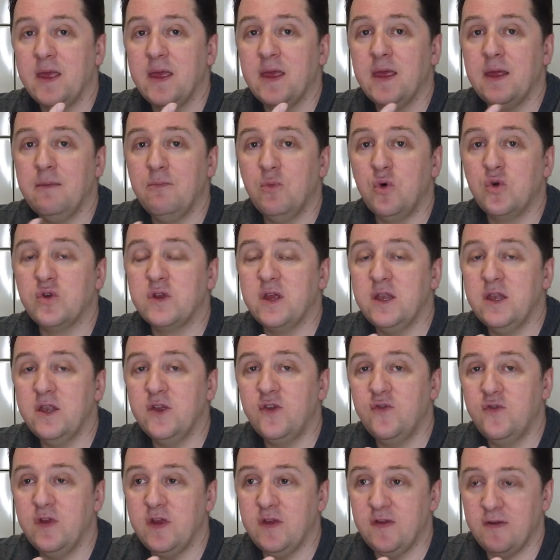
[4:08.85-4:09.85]
in most
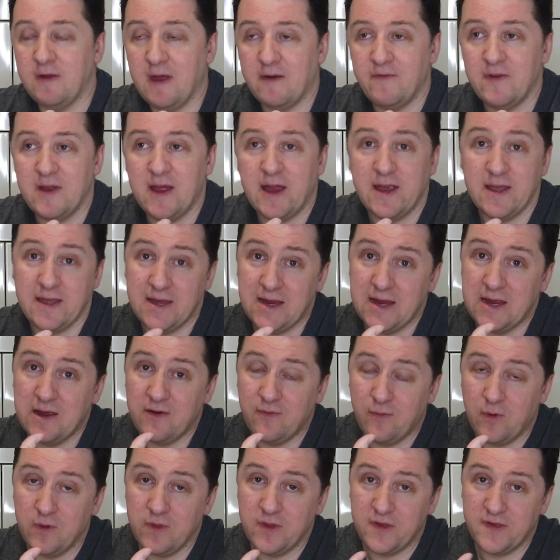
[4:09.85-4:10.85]
industries, you have an idea
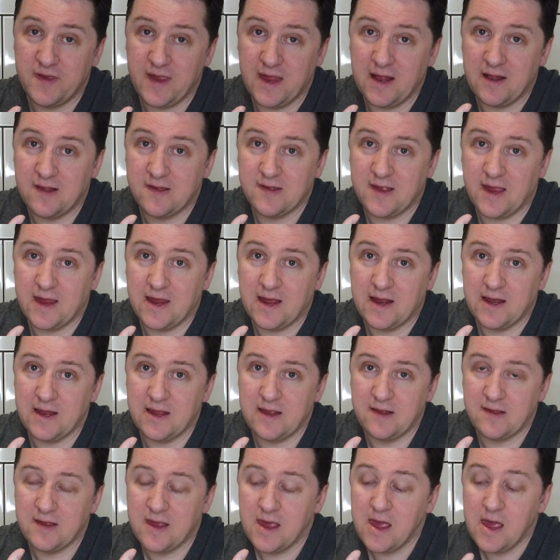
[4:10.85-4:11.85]
of what the sales cycle
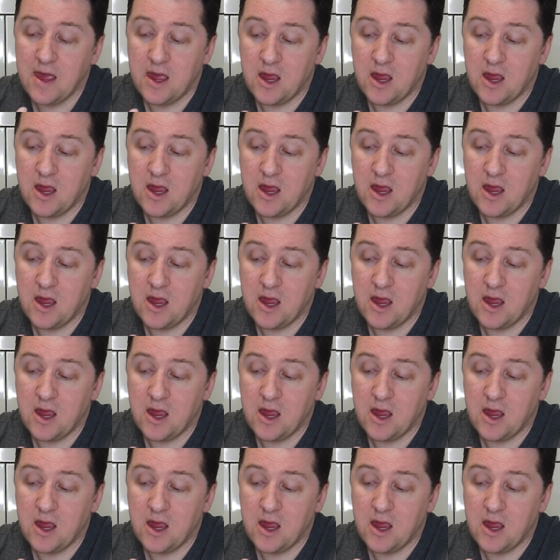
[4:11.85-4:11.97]
is,